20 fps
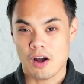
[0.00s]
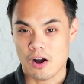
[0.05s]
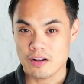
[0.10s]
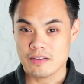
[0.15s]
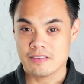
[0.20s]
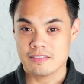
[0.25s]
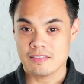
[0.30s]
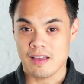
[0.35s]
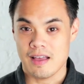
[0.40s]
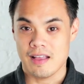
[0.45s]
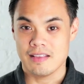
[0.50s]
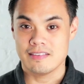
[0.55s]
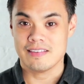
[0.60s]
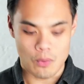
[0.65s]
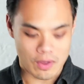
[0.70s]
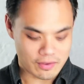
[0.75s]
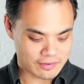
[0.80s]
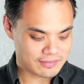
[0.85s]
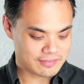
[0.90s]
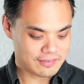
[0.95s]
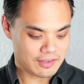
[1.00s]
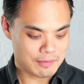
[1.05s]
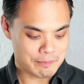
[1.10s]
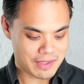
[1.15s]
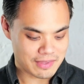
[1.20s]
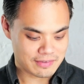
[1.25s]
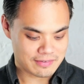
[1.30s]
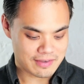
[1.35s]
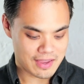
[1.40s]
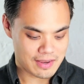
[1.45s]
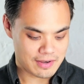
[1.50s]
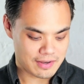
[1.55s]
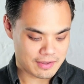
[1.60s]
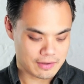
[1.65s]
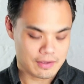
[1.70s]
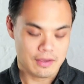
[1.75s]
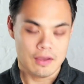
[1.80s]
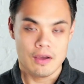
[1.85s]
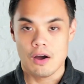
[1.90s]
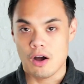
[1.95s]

card slots while still maintaining